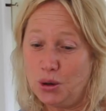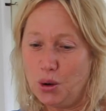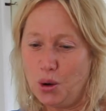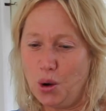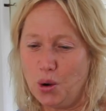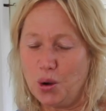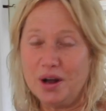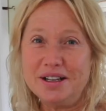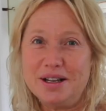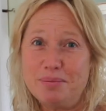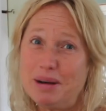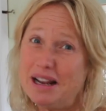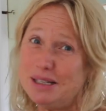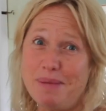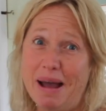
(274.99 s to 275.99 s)
Oh,
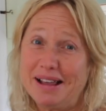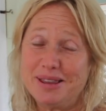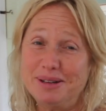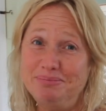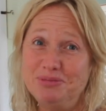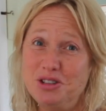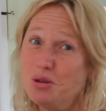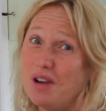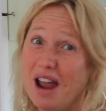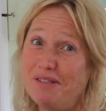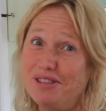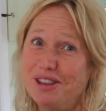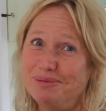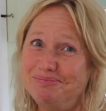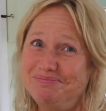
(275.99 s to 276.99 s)
please make them. You'll
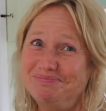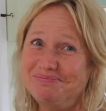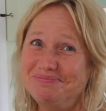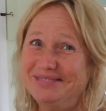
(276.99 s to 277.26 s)
love them.